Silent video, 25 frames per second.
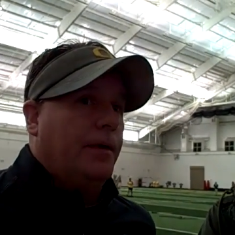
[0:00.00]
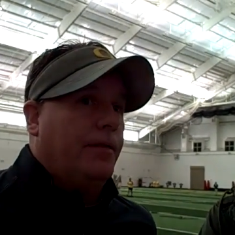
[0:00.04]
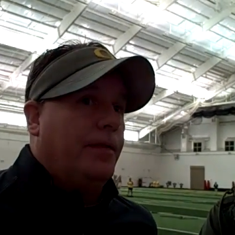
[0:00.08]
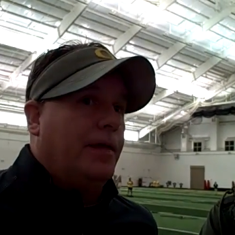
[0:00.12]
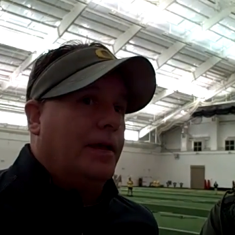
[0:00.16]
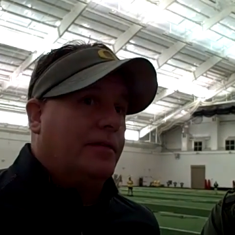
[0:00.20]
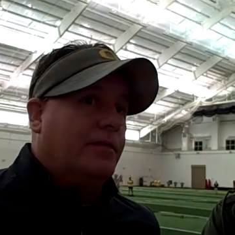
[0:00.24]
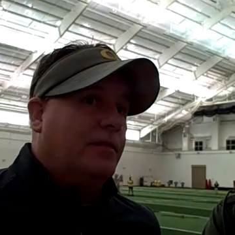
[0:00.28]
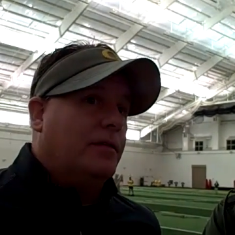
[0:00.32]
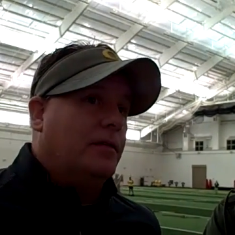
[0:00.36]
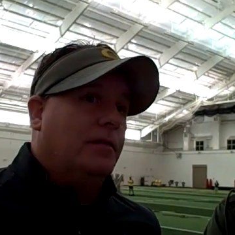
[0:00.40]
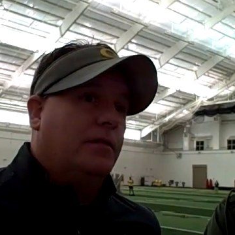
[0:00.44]

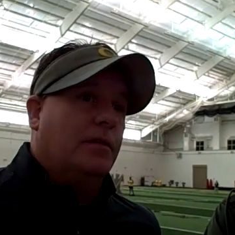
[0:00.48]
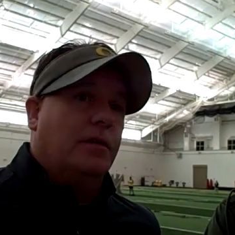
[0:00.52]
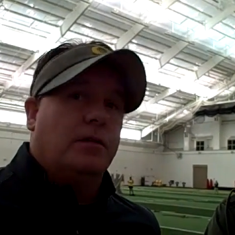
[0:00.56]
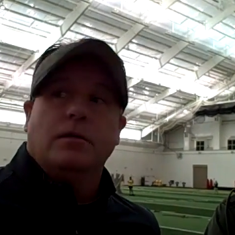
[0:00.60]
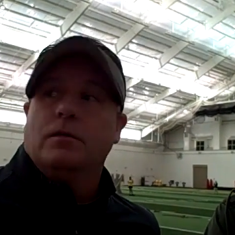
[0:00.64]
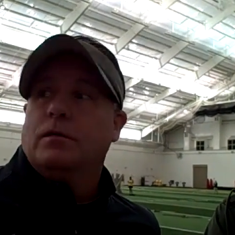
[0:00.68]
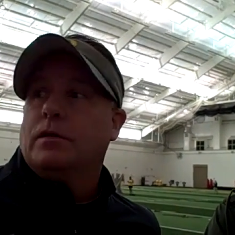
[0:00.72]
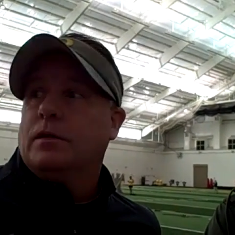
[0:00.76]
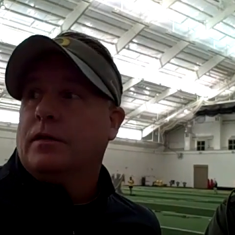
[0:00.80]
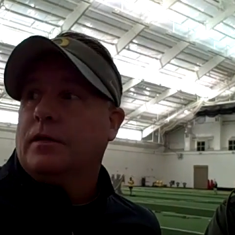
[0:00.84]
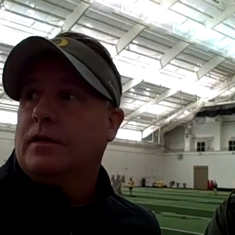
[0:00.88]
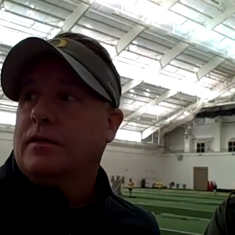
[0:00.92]
and that's
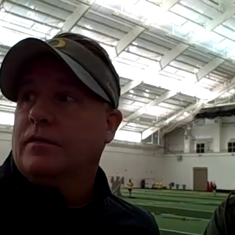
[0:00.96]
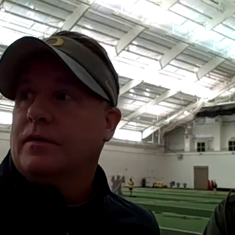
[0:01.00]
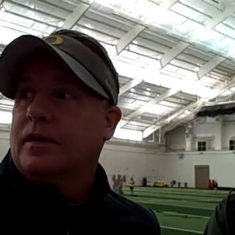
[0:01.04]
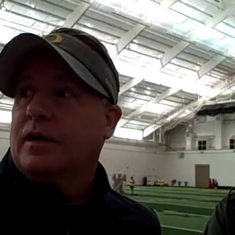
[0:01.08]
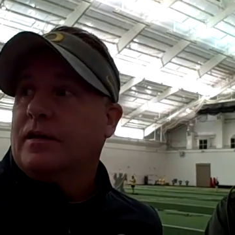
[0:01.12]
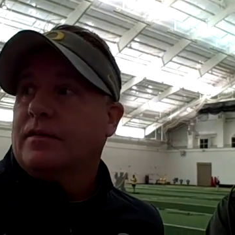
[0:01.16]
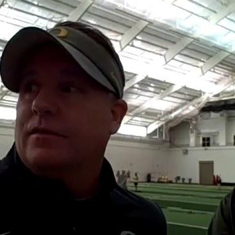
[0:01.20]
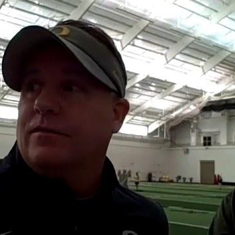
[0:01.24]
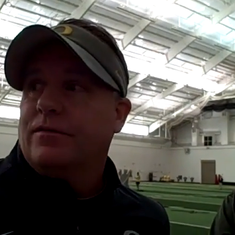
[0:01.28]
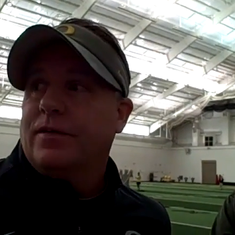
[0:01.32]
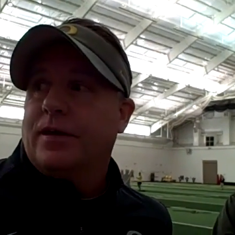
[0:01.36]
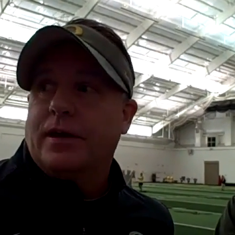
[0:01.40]
continued. And these
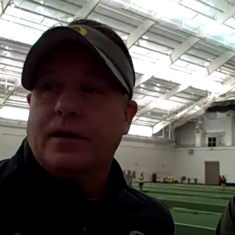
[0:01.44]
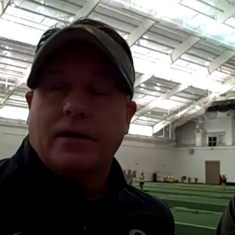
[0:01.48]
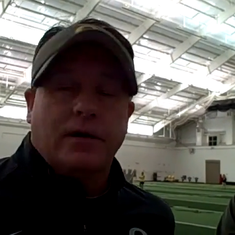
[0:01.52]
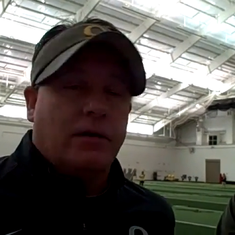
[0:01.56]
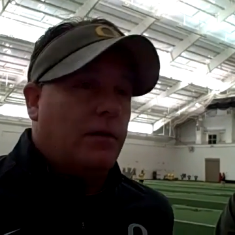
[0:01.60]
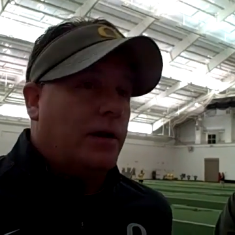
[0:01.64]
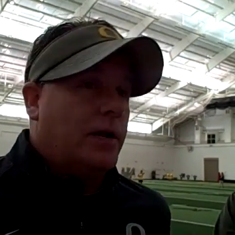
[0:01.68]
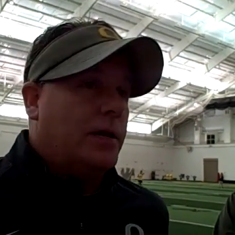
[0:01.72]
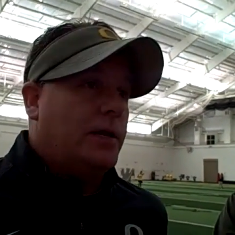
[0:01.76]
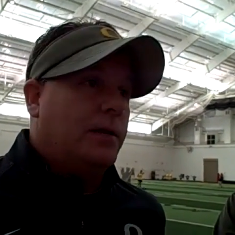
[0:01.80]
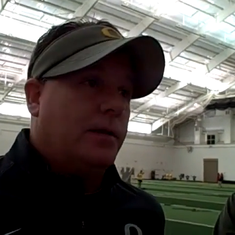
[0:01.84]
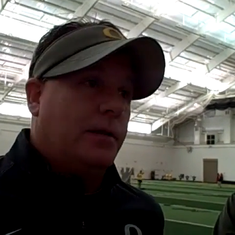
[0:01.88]
guys have had a
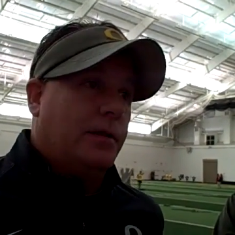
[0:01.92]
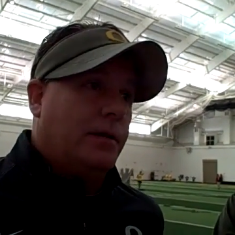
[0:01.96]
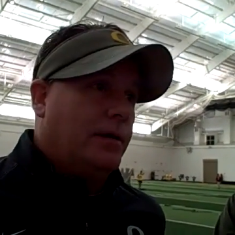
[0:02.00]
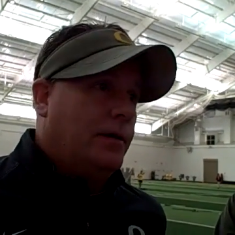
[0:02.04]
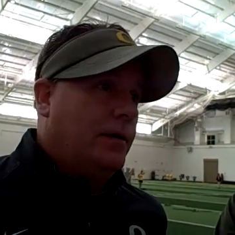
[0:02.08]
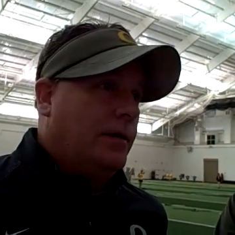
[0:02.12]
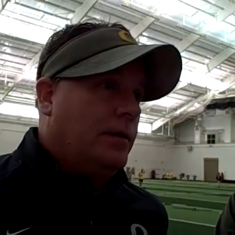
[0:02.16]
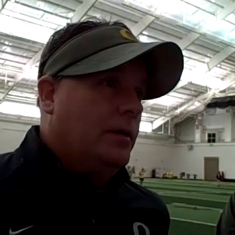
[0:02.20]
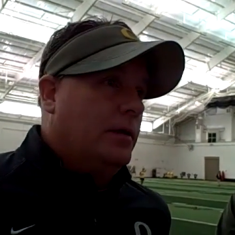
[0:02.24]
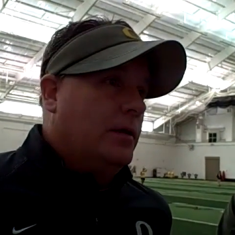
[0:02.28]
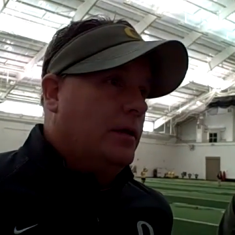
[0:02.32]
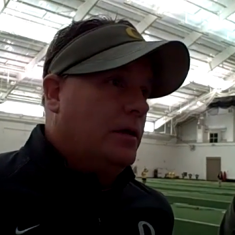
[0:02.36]
great.
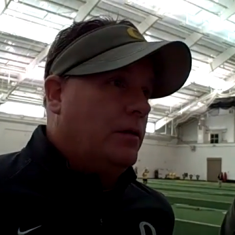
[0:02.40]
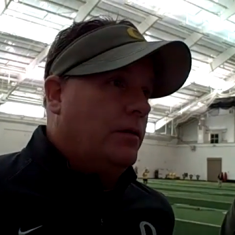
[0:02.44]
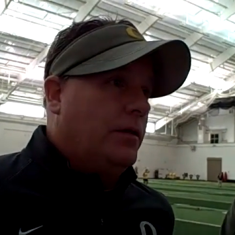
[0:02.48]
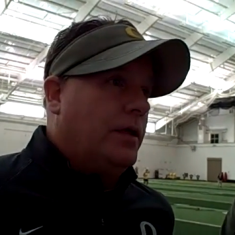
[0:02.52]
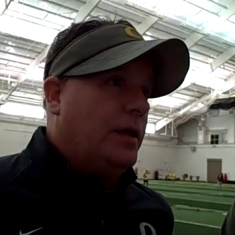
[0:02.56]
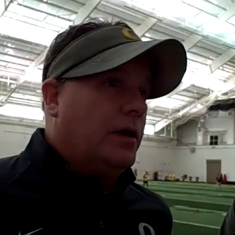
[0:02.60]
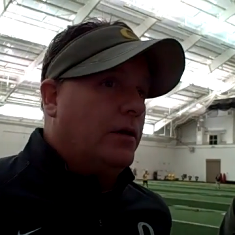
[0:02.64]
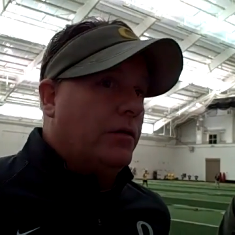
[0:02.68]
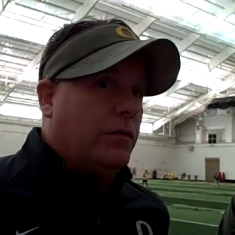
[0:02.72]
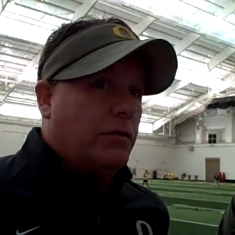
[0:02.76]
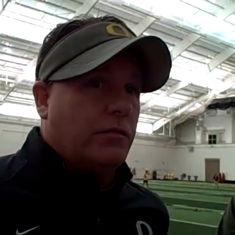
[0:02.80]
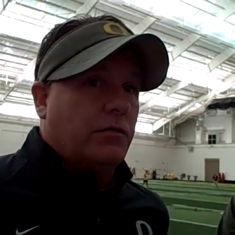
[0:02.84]

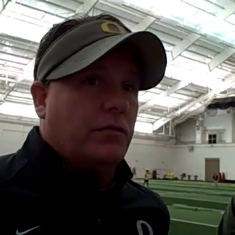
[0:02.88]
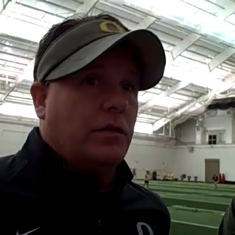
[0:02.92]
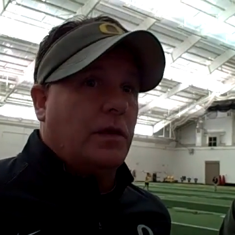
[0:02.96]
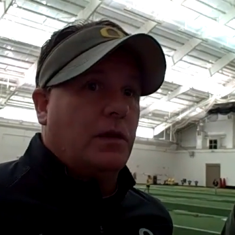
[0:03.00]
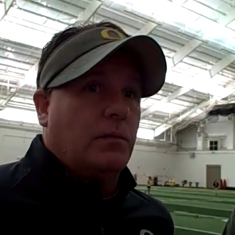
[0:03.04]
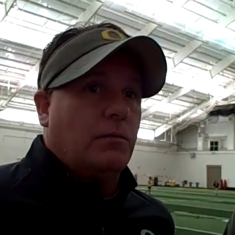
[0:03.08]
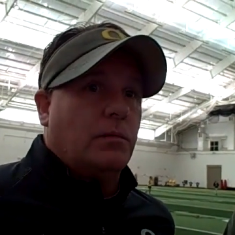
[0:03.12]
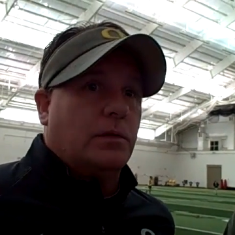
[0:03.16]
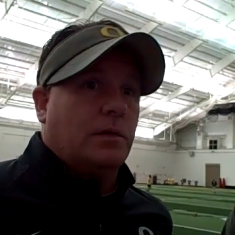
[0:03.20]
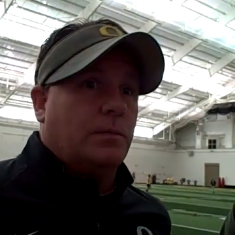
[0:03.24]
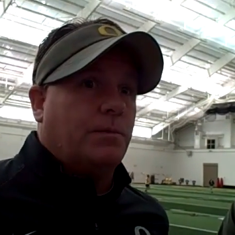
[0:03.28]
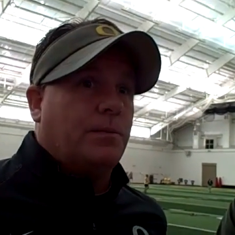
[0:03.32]
They
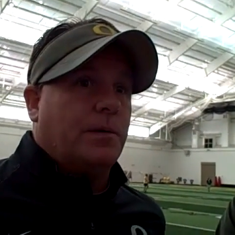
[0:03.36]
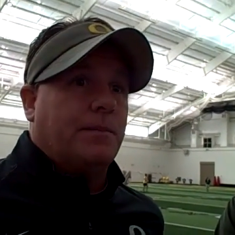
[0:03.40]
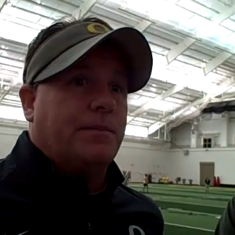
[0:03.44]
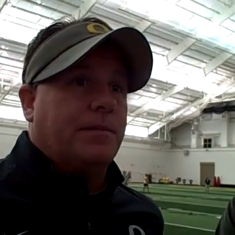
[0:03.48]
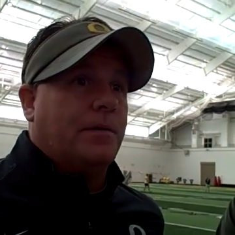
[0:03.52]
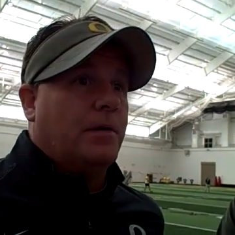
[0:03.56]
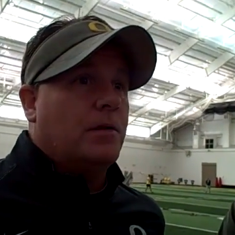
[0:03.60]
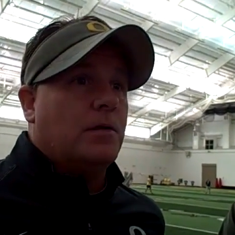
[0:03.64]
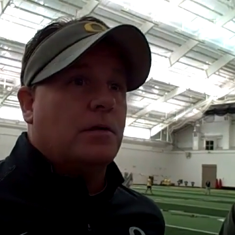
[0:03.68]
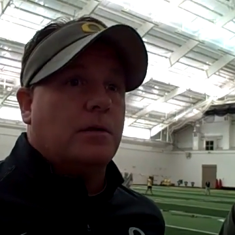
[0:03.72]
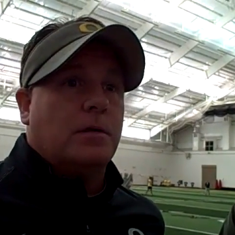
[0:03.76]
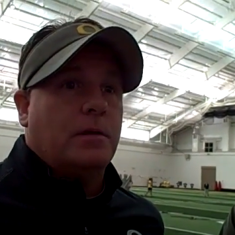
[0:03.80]
understand what the
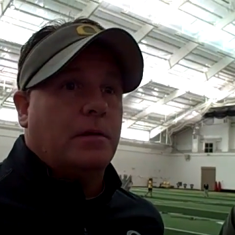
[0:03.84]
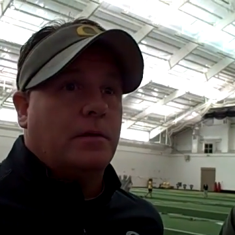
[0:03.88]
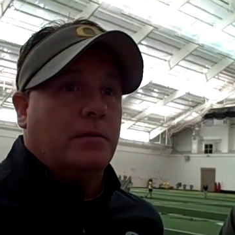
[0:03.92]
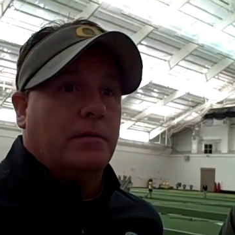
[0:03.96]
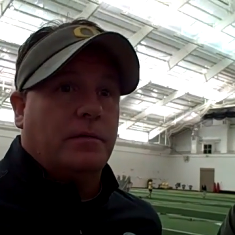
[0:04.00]
preparation